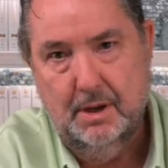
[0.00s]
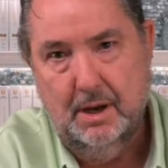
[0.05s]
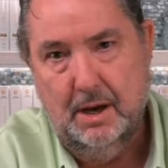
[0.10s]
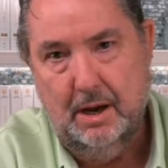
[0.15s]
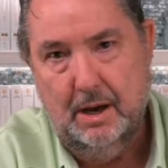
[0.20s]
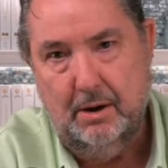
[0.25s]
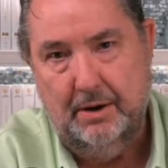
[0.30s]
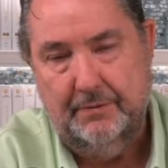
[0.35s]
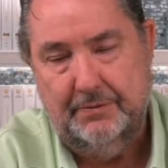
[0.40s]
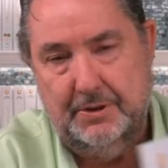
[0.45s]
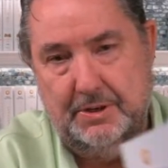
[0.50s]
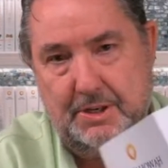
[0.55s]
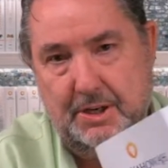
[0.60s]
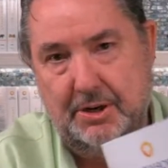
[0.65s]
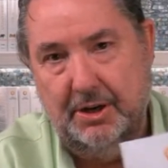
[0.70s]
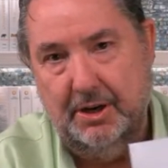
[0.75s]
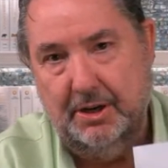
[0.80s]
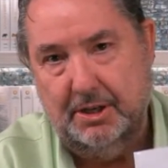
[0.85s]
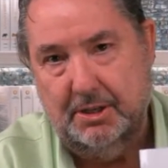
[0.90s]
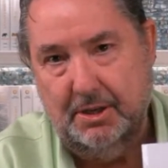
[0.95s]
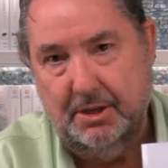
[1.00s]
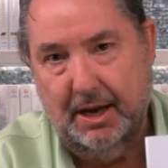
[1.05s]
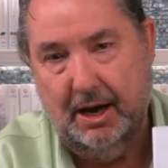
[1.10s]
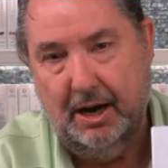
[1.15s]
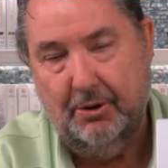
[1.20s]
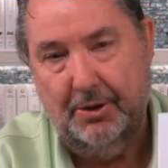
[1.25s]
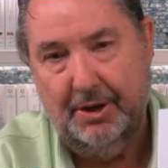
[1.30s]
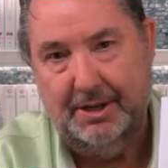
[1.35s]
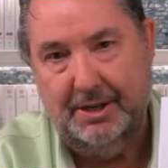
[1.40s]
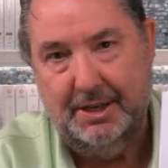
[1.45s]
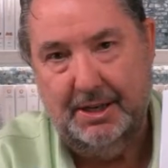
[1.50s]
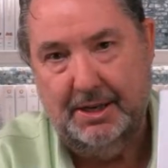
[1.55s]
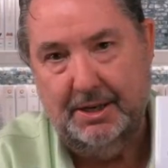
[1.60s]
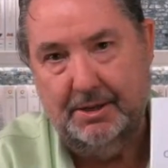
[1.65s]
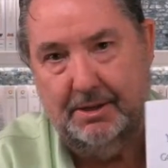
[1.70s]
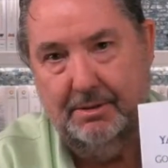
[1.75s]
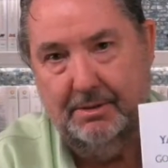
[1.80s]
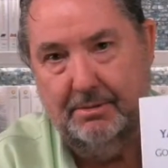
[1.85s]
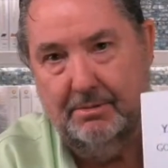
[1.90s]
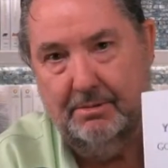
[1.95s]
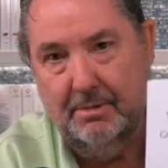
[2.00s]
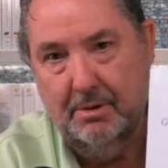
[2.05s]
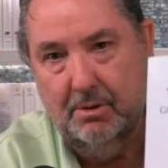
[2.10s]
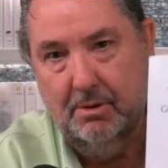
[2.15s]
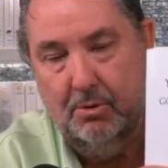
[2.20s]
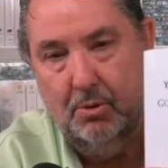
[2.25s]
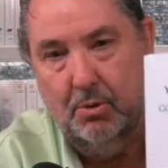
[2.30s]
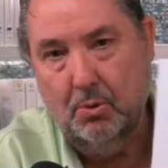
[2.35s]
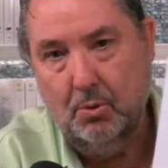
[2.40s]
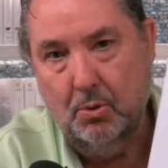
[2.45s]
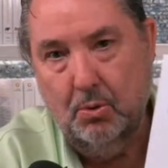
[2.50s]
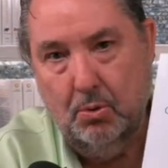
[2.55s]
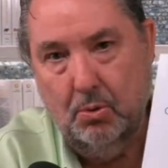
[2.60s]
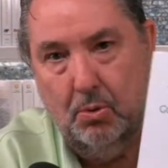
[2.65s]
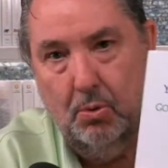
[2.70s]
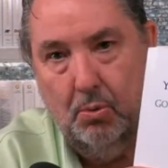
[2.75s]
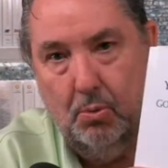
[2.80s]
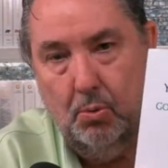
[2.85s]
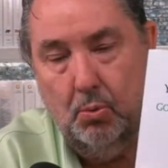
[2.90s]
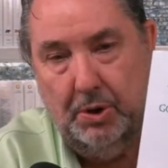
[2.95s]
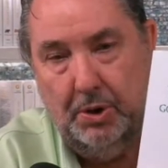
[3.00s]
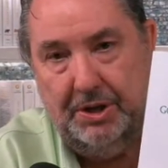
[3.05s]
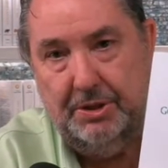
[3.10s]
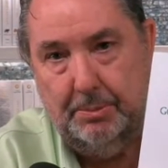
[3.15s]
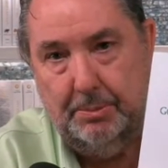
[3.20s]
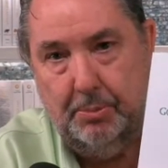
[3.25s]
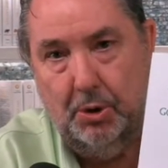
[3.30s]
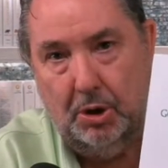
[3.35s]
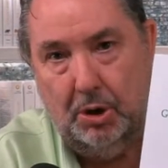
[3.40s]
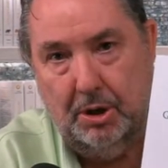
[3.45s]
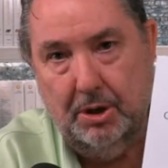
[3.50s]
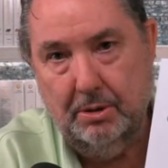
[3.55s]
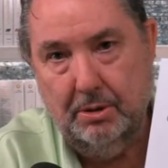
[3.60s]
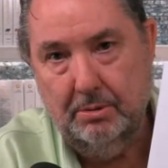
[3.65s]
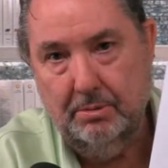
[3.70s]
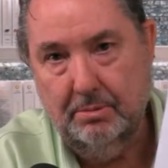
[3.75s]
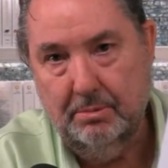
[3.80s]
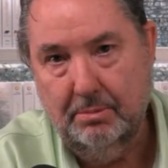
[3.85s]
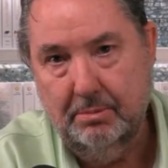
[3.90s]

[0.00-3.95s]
I don't have to tell you how they did it. Read the book.